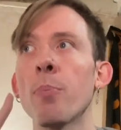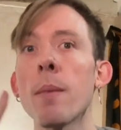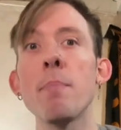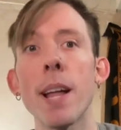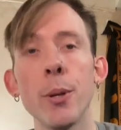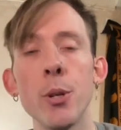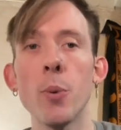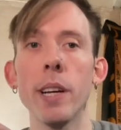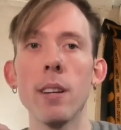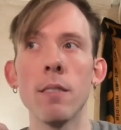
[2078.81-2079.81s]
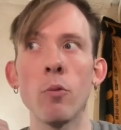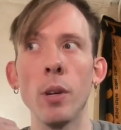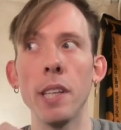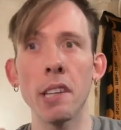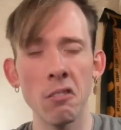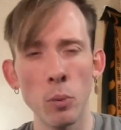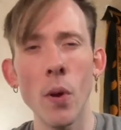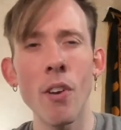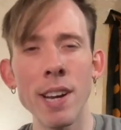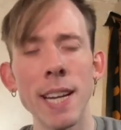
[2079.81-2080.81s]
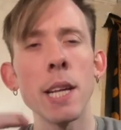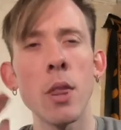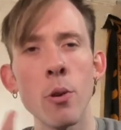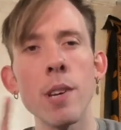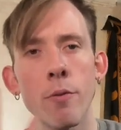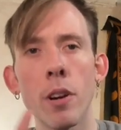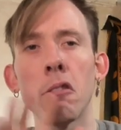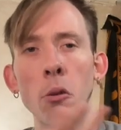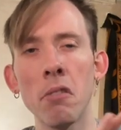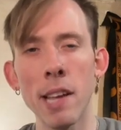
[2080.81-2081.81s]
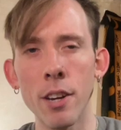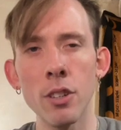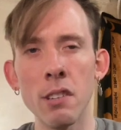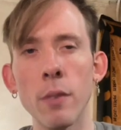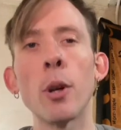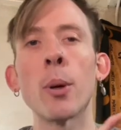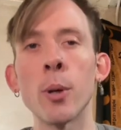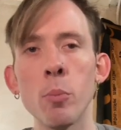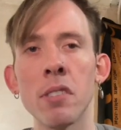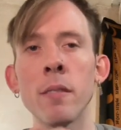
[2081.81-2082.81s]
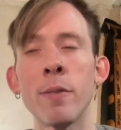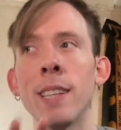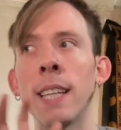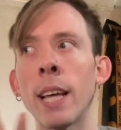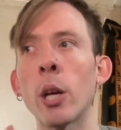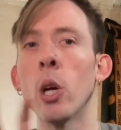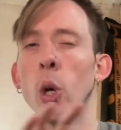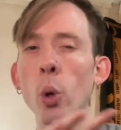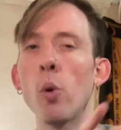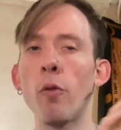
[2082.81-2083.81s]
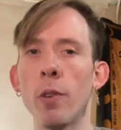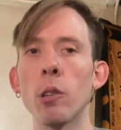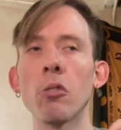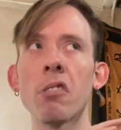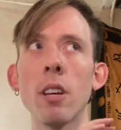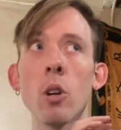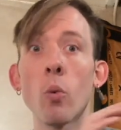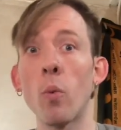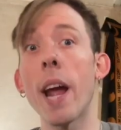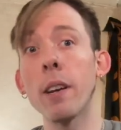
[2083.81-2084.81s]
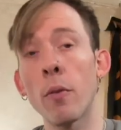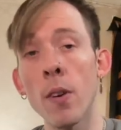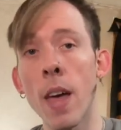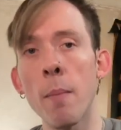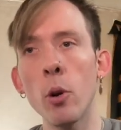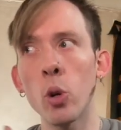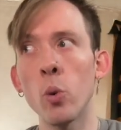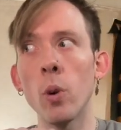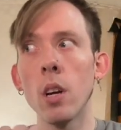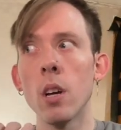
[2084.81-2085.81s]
bend to it of really exploring their identity through different associations, different groups, and feeling like who feels right for them or who